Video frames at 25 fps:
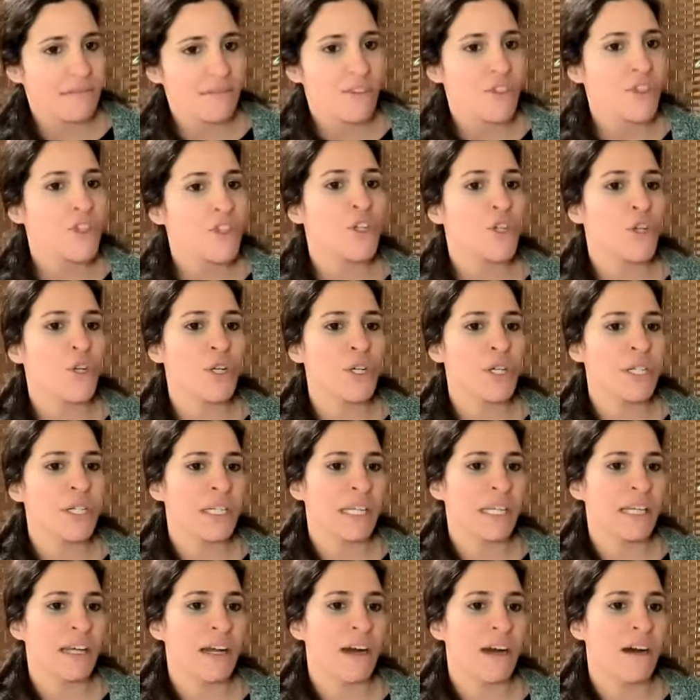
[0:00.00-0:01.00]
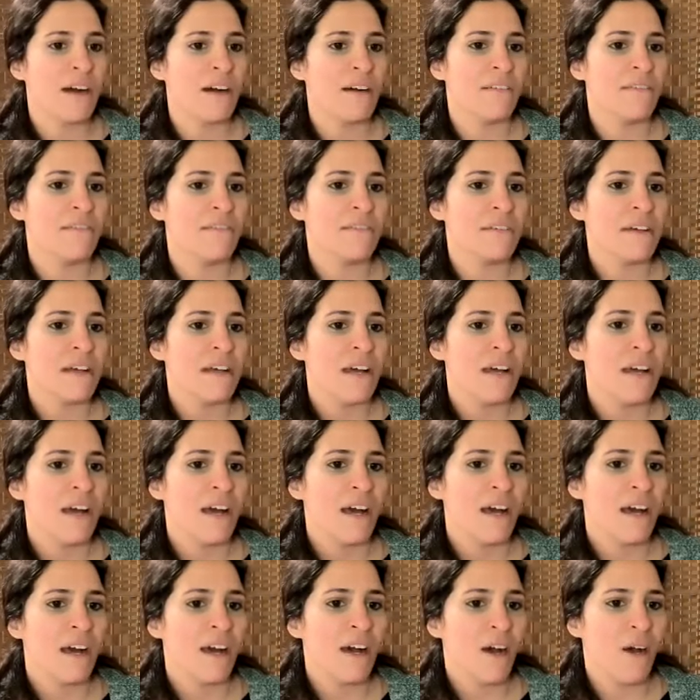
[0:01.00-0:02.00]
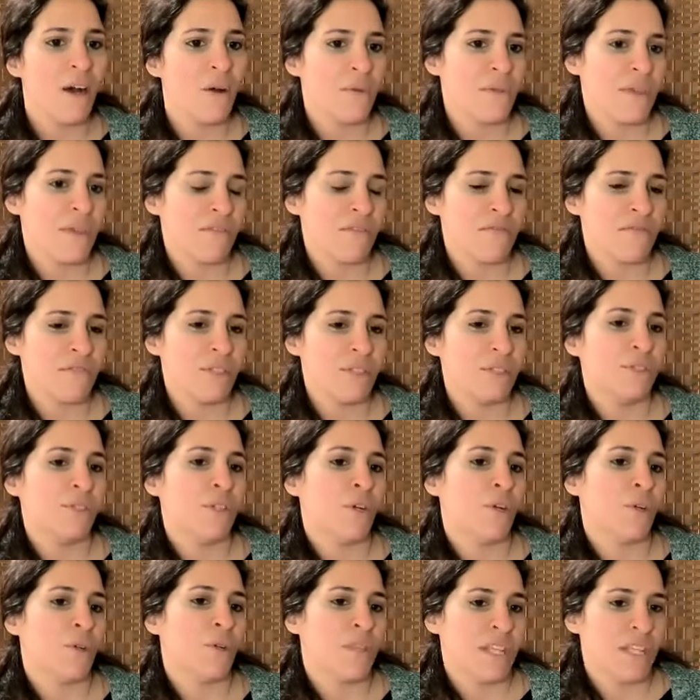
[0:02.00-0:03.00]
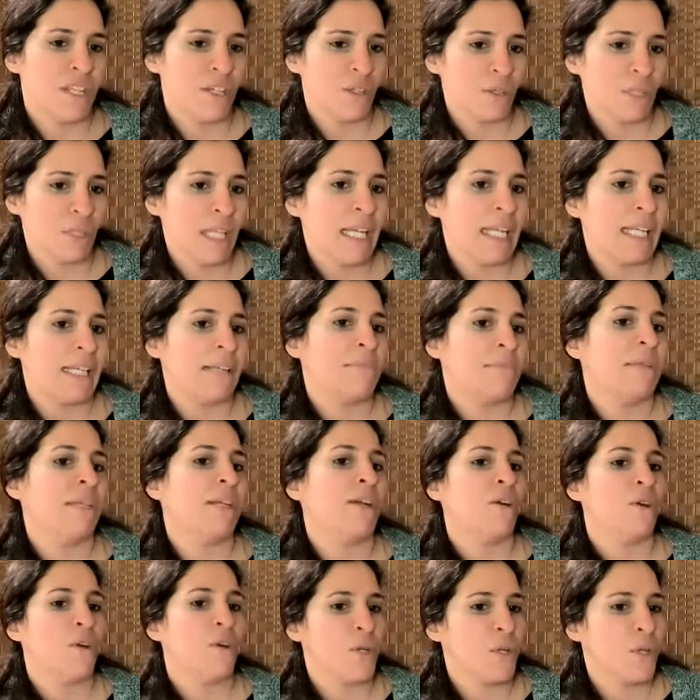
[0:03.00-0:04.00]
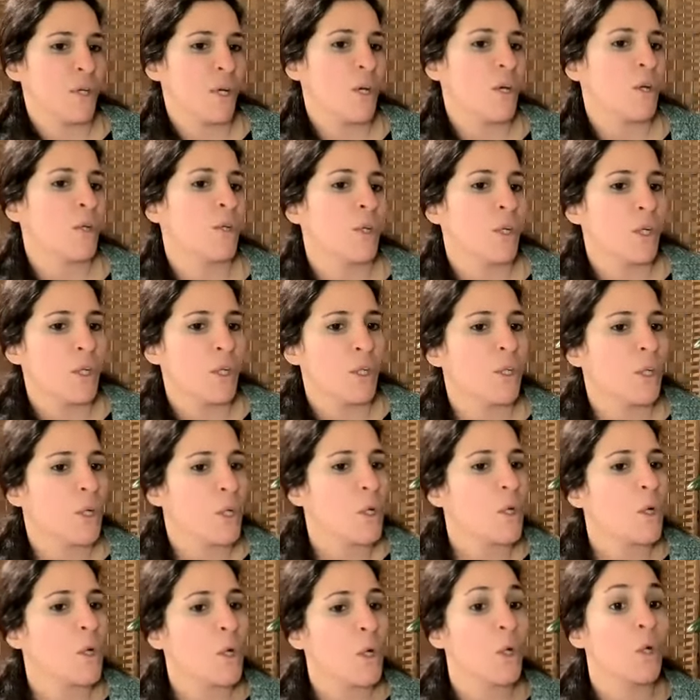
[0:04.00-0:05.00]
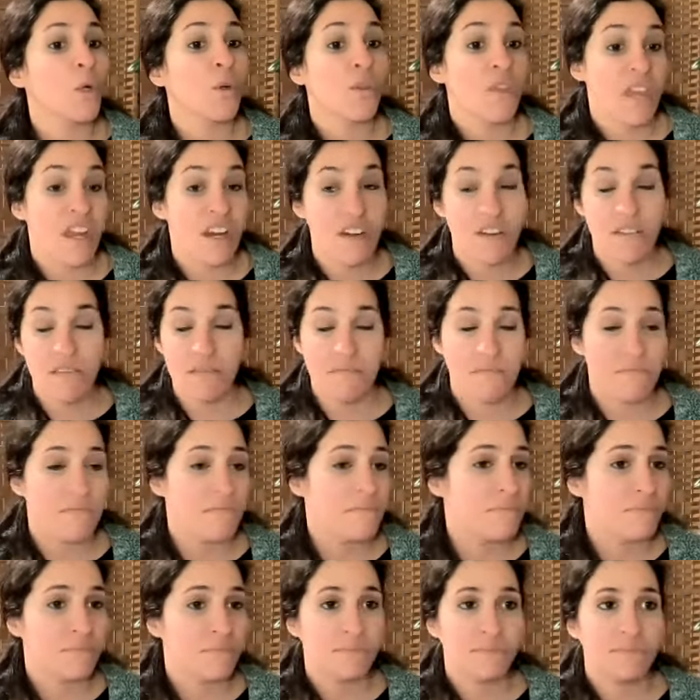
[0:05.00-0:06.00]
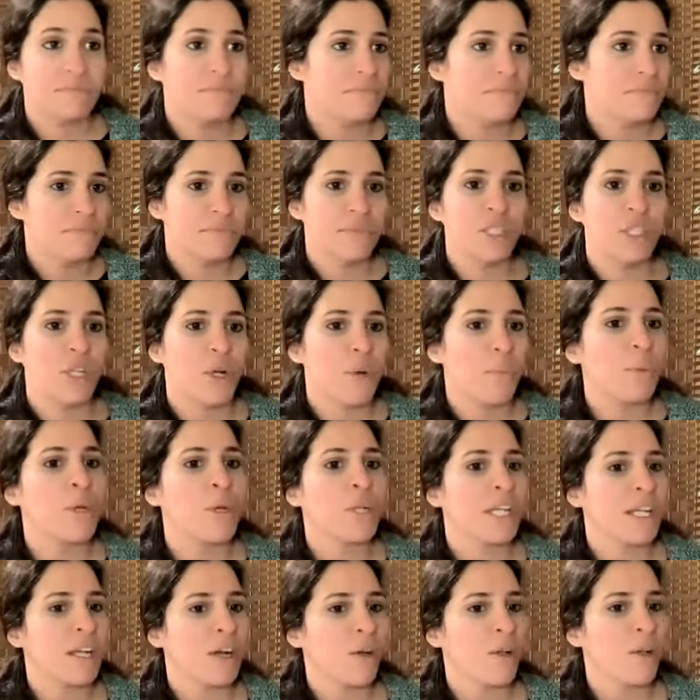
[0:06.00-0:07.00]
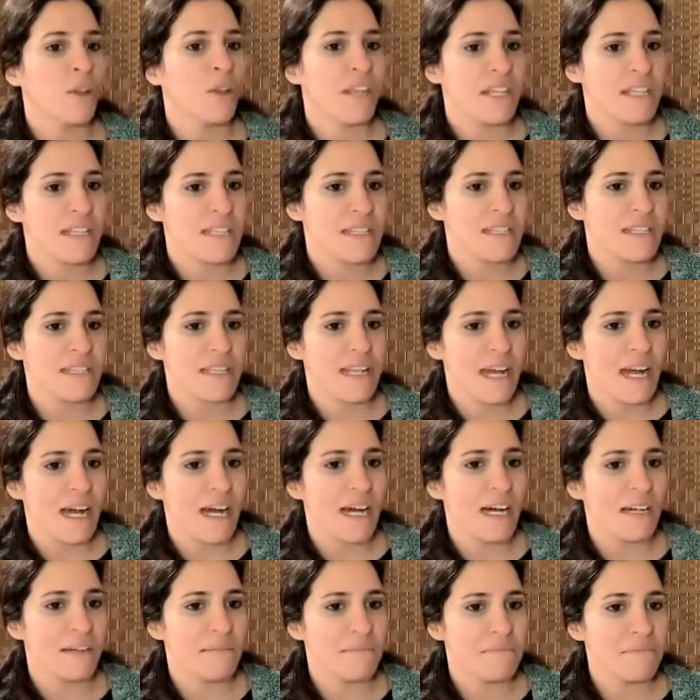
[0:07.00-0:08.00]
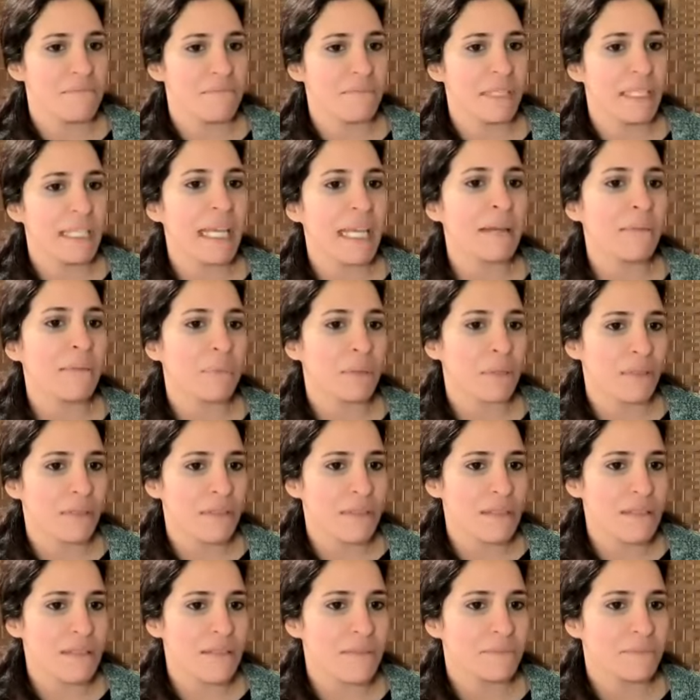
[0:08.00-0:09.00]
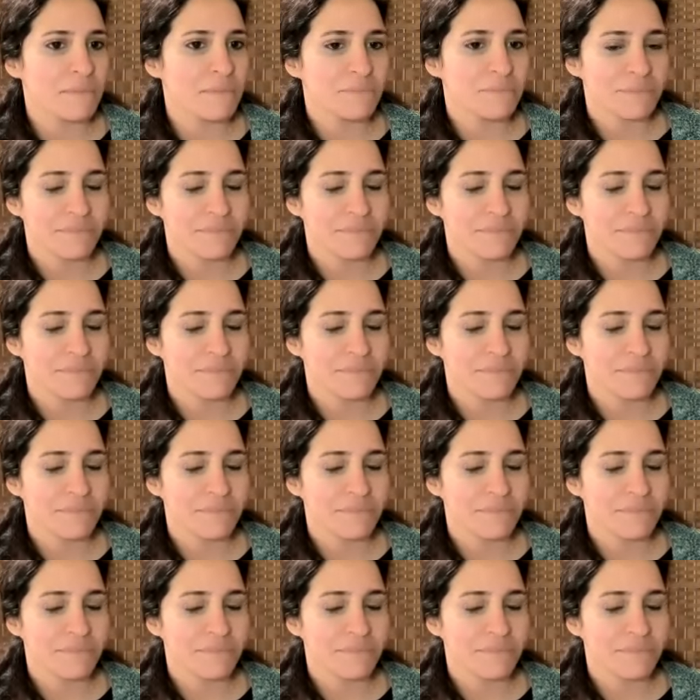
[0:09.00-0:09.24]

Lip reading: story of, oh, they're rude, or they don't like me, or they're putting all these labels.